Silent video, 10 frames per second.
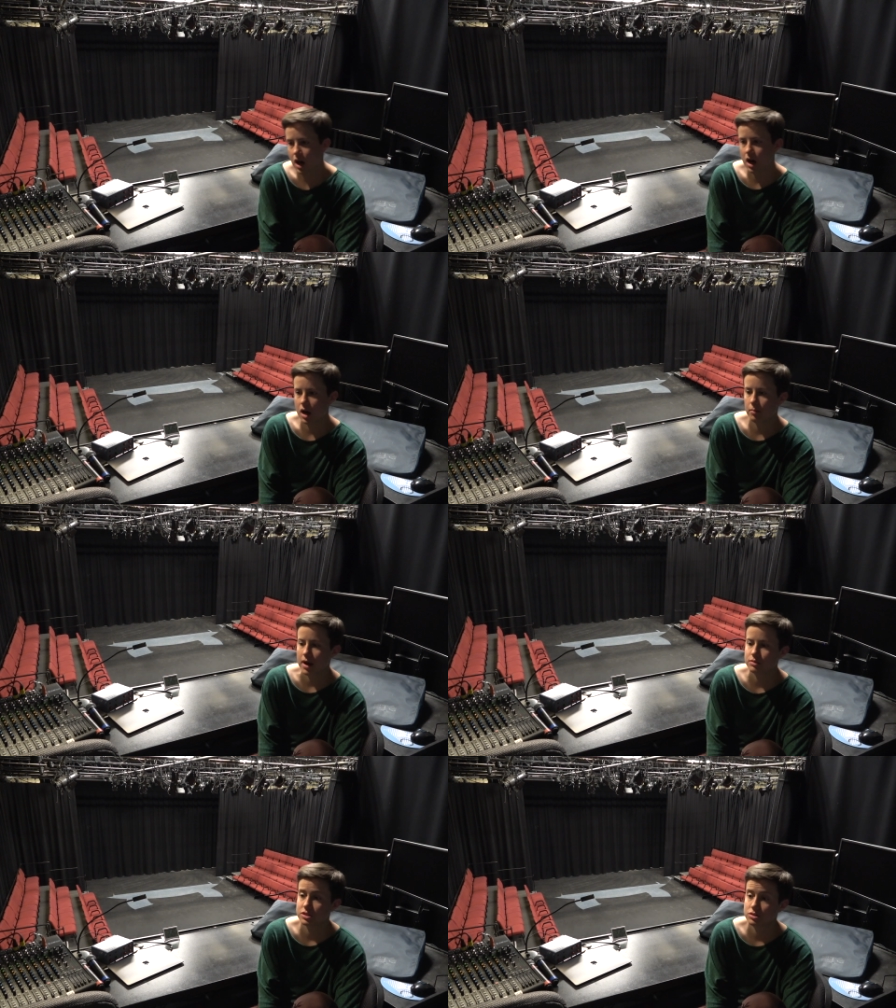
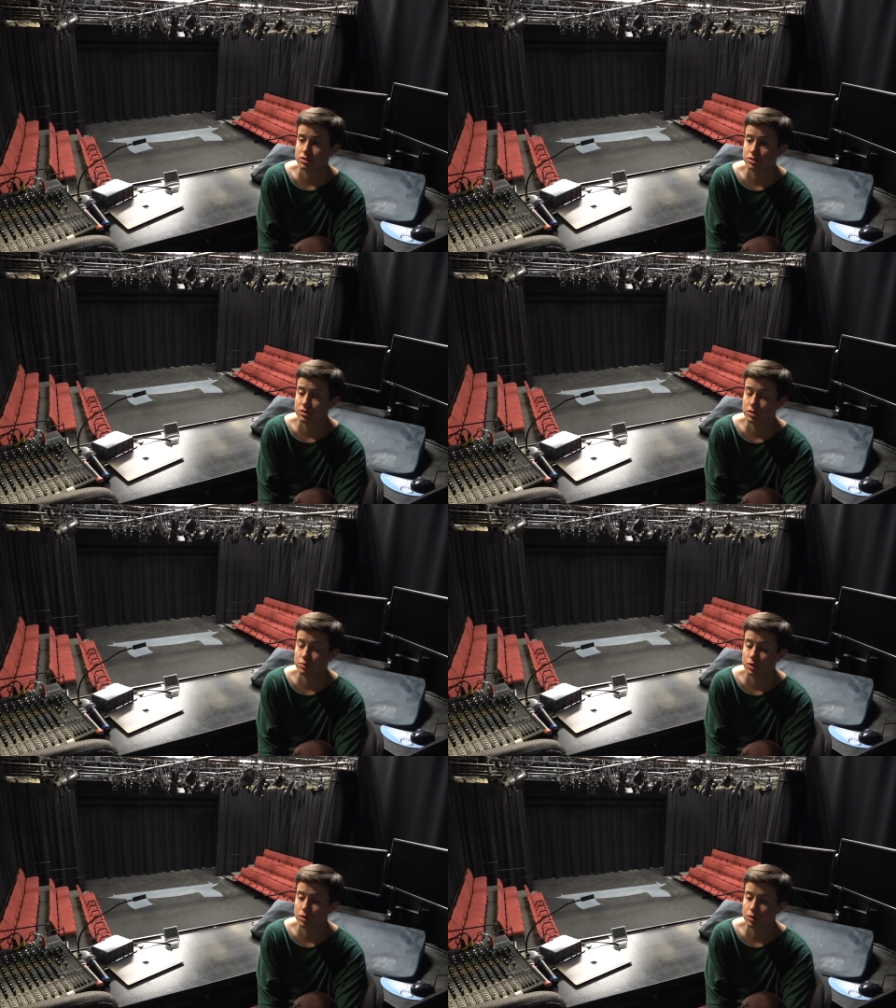I was introduced to the
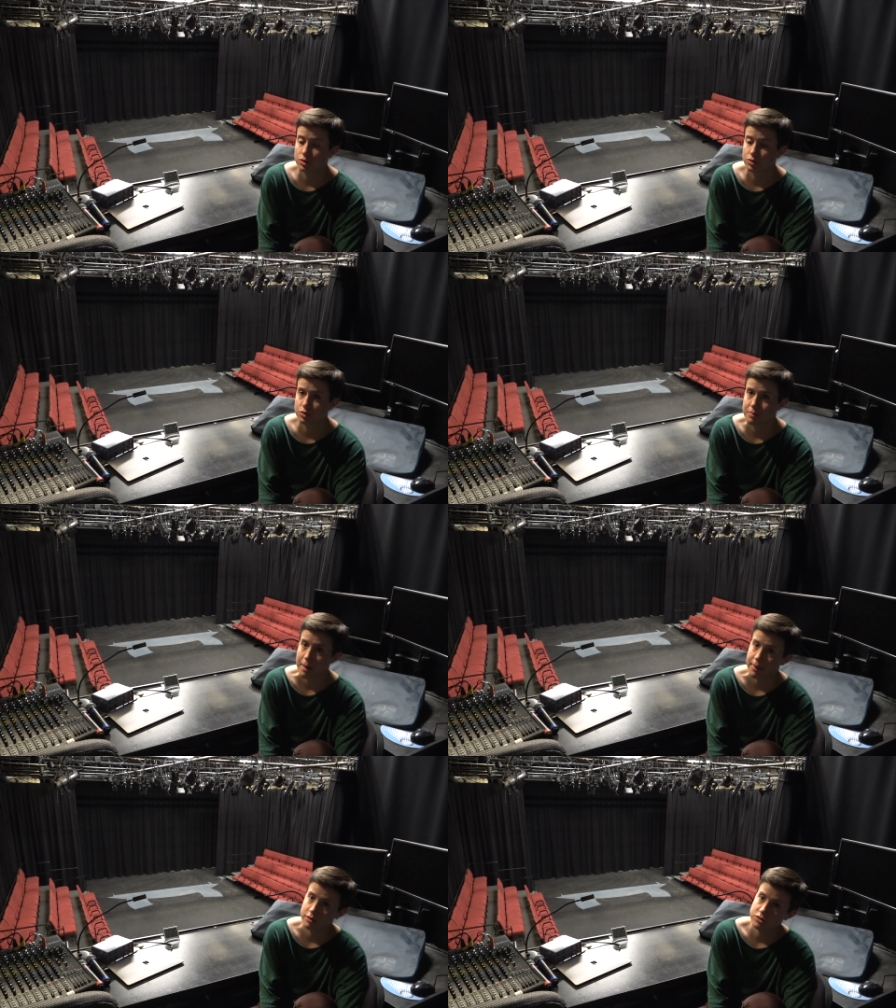Rogue through
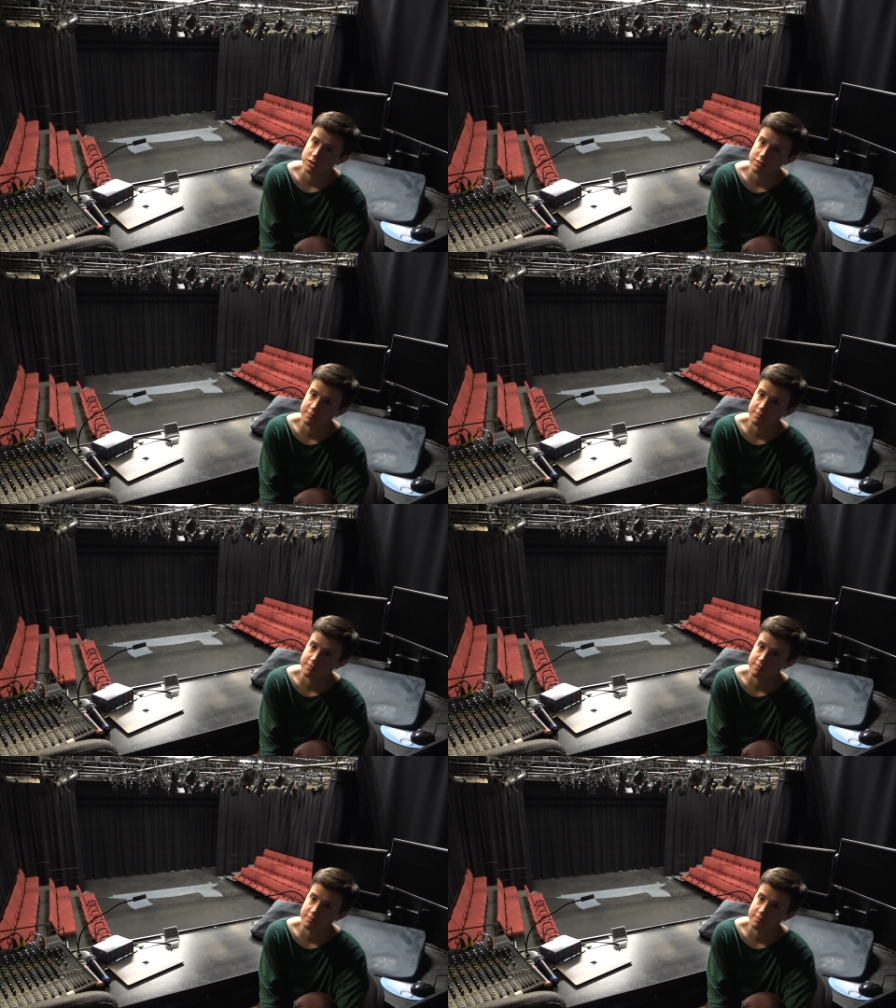Matt Bowdren.